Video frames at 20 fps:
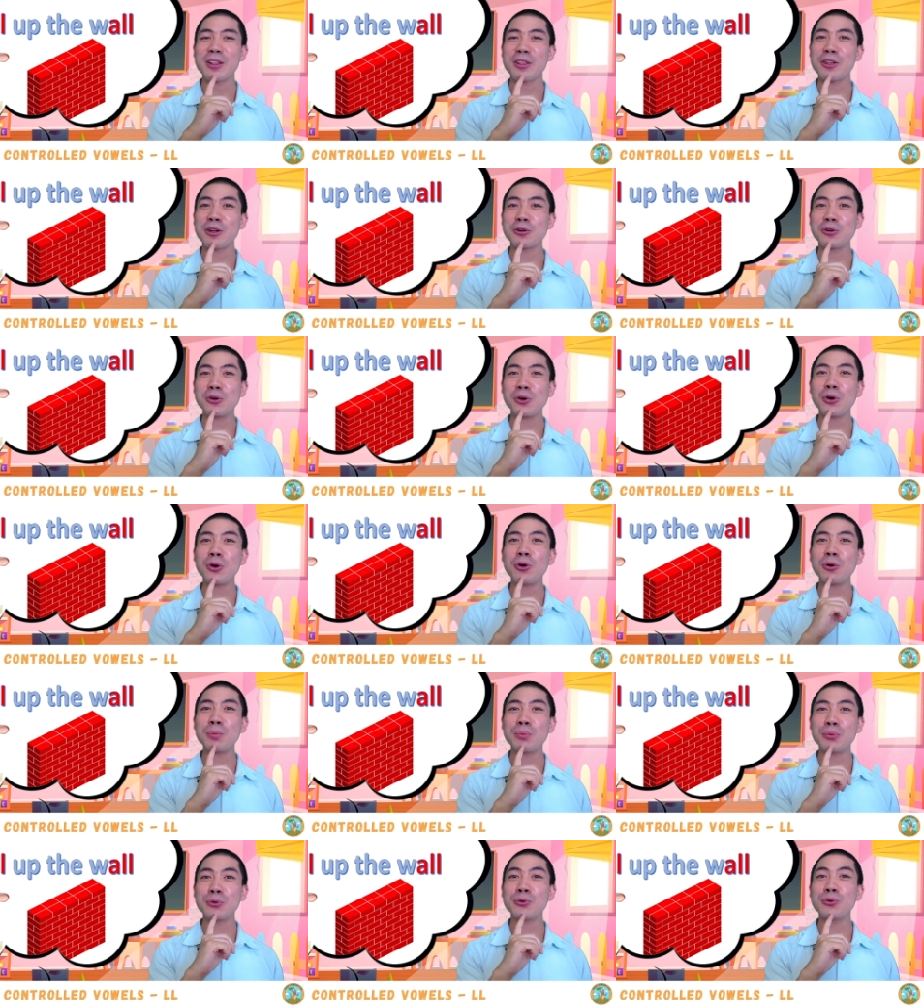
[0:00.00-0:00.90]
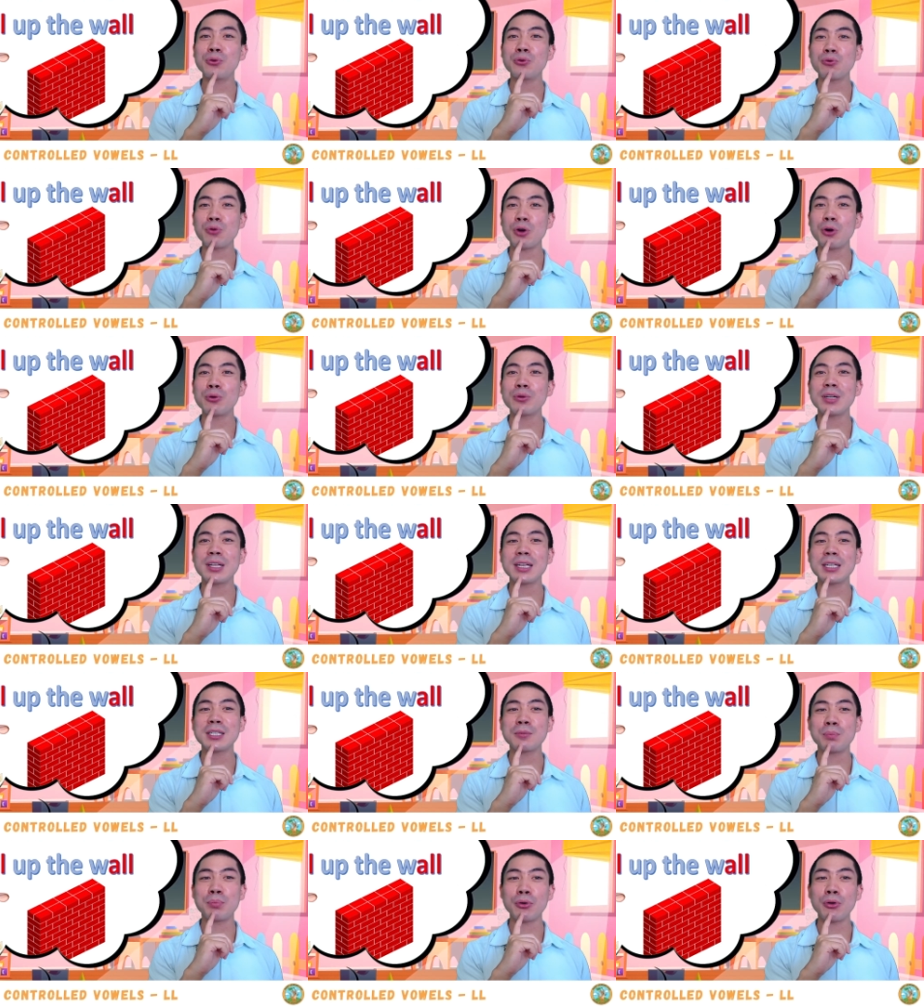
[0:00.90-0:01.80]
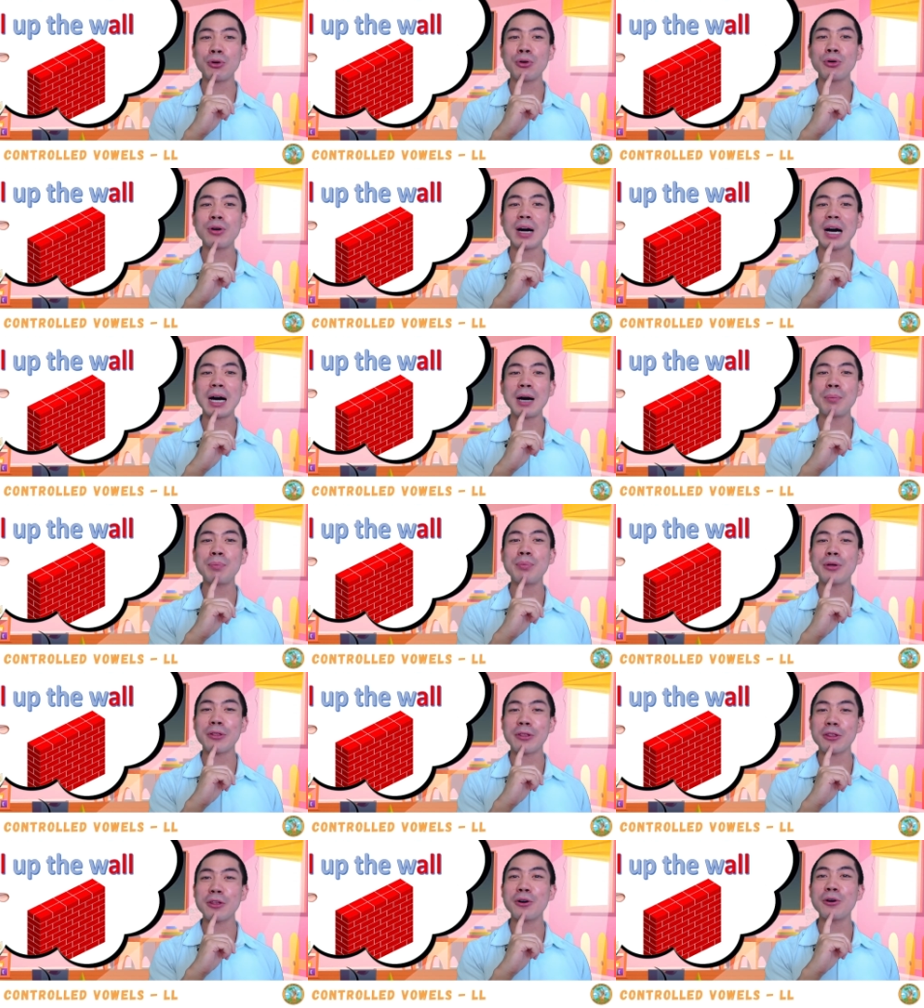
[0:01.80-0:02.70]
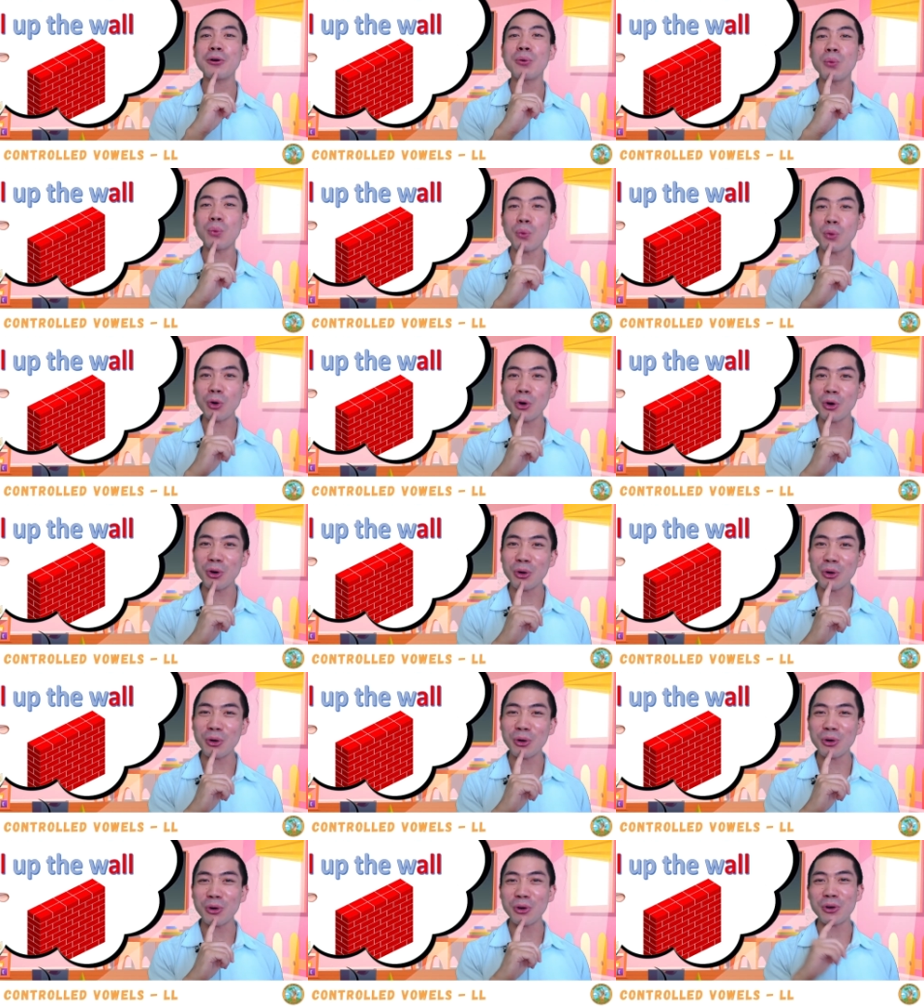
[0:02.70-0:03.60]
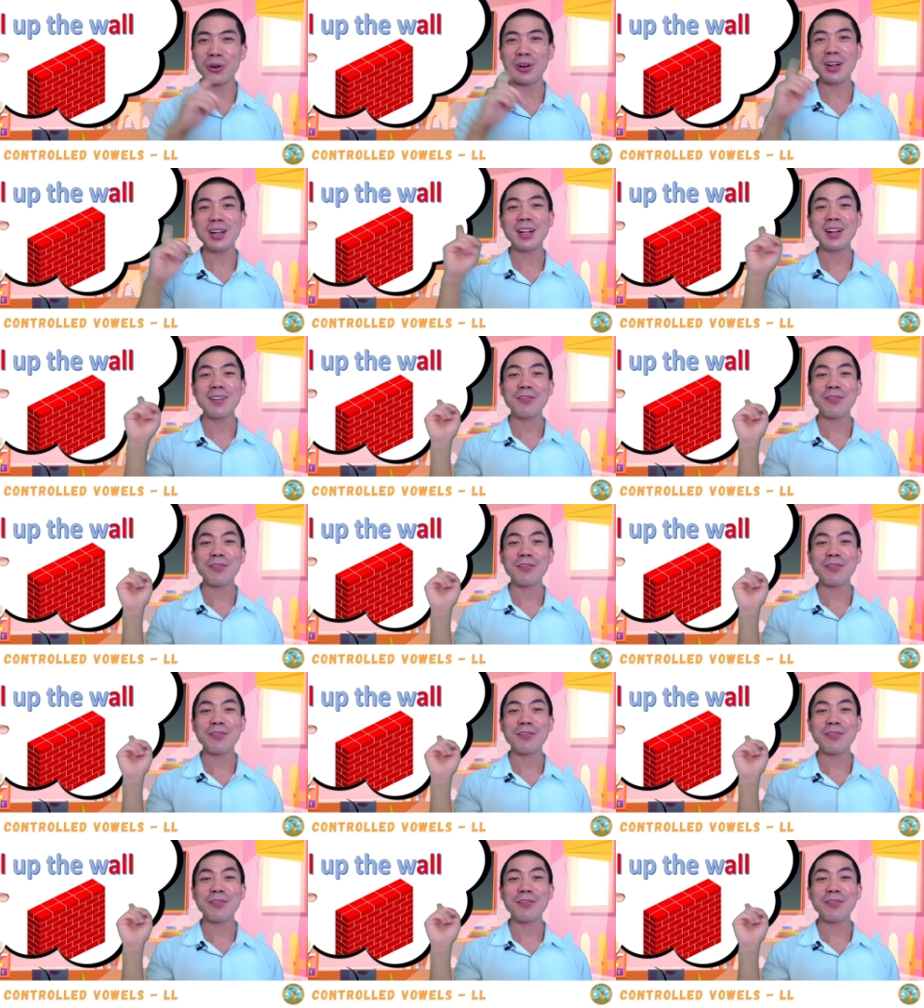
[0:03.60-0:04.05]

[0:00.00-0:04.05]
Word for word: The tall bull rolled his ball up the wall.